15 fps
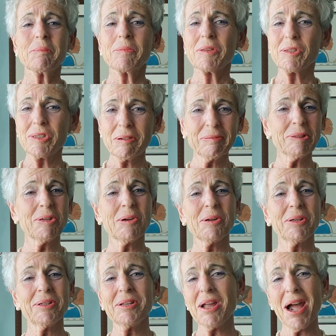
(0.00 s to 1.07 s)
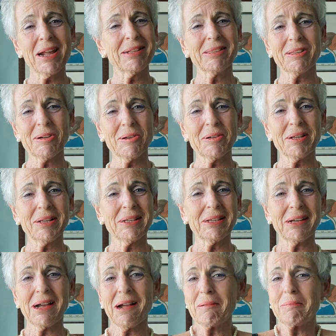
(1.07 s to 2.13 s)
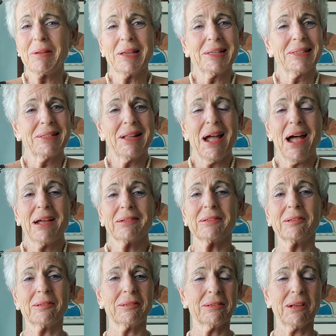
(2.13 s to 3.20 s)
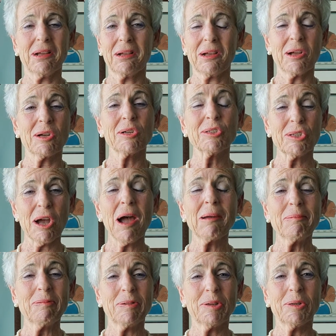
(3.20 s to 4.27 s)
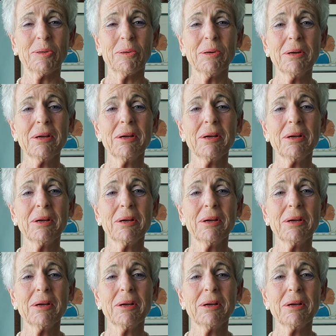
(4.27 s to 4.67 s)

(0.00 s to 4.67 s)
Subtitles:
7:30 to 9:30 is not a good time for you.